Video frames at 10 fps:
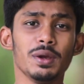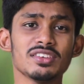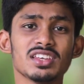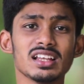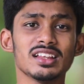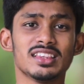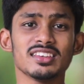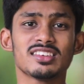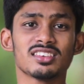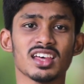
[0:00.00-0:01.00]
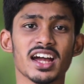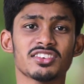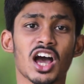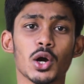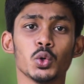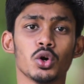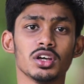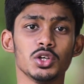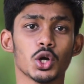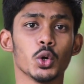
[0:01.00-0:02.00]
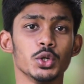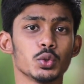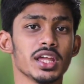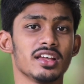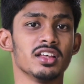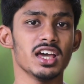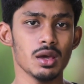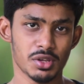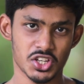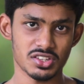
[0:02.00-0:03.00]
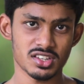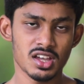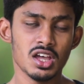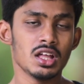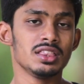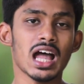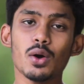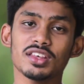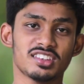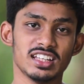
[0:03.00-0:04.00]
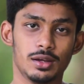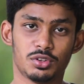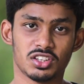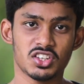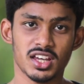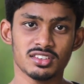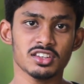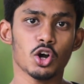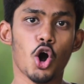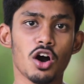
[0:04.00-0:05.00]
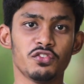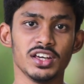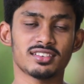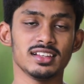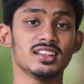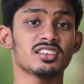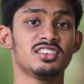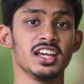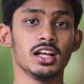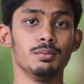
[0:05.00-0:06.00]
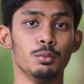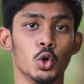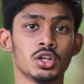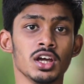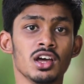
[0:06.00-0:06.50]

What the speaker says: basically, this decides how you're going to take the images. Now, as the name suggests, obviously the single mode